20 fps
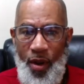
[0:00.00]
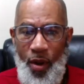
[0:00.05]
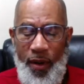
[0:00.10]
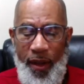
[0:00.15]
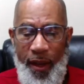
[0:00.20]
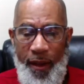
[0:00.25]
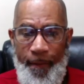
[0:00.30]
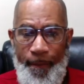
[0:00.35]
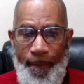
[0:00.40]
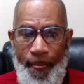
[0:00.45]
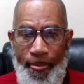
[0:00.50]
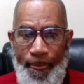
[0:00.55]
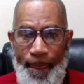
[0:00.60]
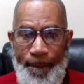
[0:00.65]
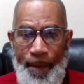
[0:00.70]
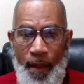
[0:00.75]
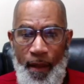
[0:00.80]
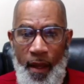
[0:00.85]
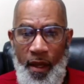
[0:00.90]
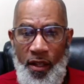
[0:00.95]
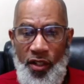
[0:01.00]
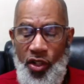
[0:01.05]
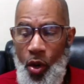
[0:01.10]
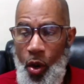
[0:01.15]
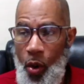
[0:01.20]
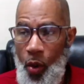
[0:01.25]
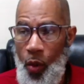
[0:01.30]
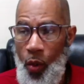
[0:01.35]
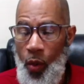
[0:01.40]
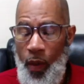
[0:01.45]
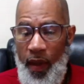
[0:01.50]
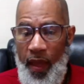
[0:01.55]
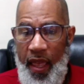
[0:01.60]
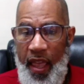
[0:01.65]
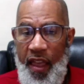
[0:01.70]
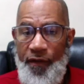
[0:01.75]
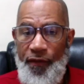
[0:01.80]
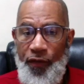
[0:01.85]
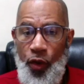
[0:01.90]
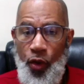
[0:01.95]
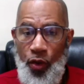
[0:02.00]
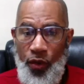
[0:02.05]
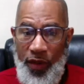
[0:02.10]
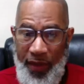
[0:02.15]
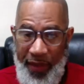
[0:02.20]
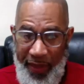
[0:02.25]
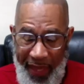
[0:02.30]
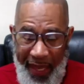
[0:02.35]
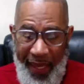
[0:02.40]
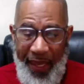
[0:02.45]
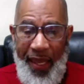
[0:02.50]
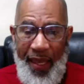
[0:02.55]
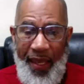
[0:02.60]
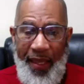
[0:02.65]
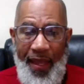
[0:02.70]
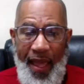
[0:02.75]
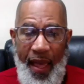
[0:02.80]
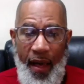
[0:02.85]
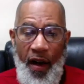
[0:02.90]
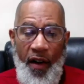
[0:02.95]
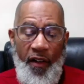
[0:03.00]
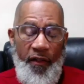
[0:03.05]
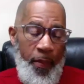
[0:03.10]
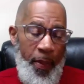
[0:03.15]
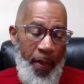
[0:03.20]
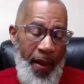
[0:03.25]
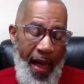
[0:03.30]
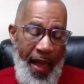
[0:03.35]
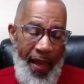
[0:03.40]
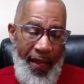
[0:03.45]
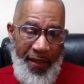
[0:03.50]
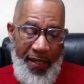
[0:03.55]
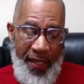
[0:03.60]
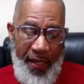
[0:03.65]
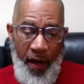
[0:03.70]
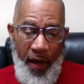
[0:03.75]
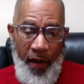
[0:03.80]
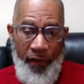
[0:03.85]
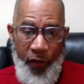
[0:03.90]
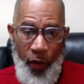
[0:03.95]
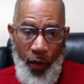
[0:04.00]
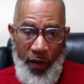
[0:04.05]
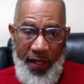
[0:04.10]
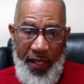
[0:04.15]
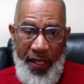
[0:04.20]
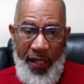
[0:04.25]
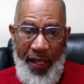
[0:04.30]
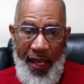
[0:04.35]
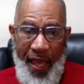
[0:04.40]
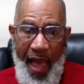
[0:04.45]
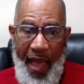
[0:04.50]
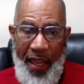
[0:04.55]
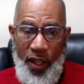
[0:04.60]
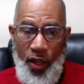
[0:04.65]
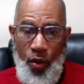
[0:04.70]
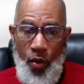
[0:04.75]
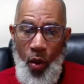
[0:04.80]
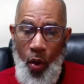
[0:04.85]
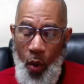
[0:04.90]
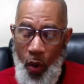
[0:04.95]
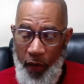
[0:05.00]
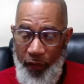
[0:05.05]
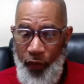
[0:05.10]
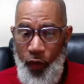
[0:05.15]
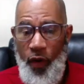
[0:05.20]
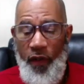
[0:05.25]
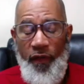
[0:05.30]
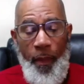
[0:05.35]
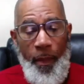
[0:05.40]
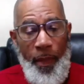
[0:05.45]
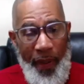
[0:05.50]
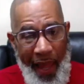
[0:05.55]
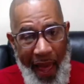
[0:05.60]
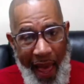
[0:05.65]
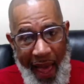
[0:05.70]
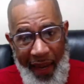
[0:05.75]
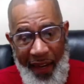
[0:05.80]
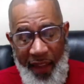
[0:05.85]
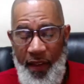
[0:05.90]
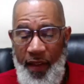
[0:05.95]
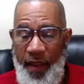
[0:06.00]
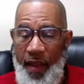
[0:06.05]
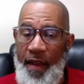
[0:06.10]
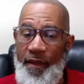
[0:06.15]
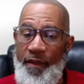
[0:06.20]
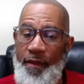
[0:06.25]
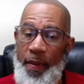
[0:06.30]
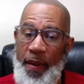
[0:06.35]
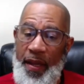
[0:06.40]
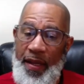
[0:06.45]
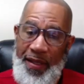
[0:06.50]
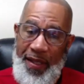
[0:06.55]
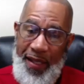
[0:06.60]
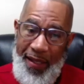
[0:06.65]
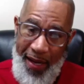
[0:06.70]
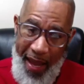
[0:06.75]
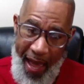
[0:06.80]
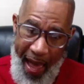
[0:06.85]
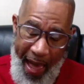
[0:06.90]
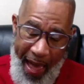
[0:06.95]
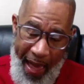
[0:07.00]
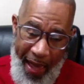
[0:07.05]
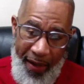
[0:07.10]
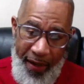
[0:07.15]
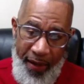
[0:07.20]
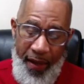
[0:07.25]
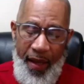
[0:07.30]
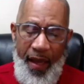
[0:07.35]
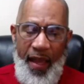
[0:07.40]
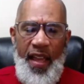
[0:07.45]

Okay. So if you're thinking that applying for TDIU, or if you have applied and have been denied,